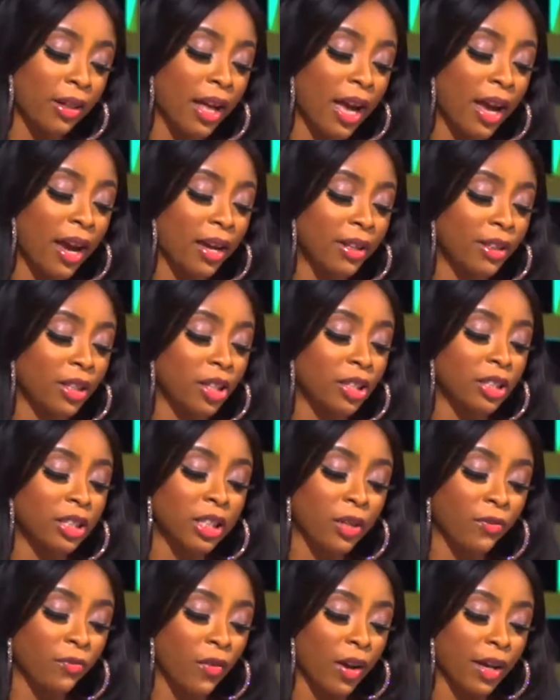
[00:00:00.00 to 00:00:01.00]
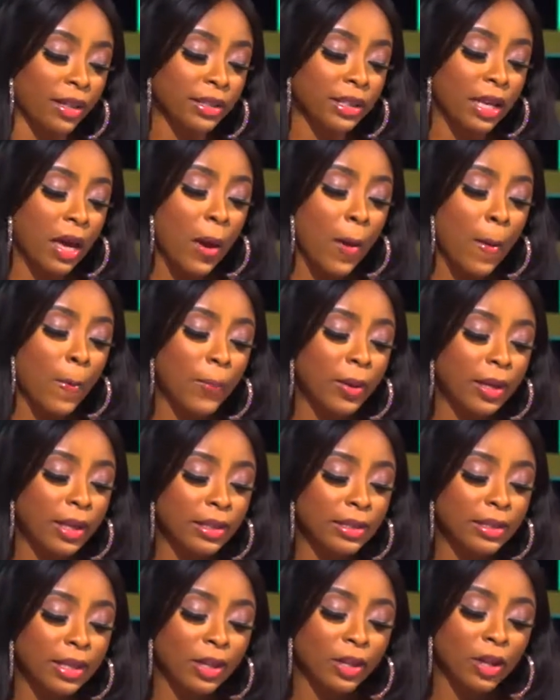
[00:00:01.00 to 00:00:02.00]
I heard they're different.
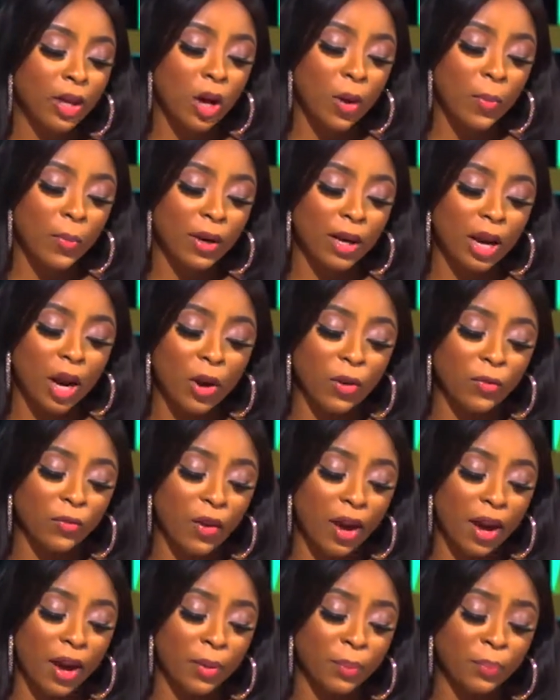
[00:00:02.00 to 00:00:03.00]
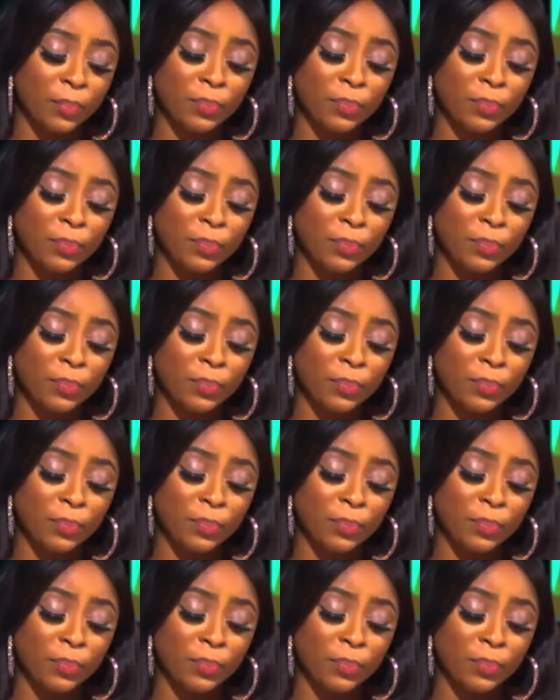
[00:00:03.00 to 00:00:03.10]
Please can you help clarify?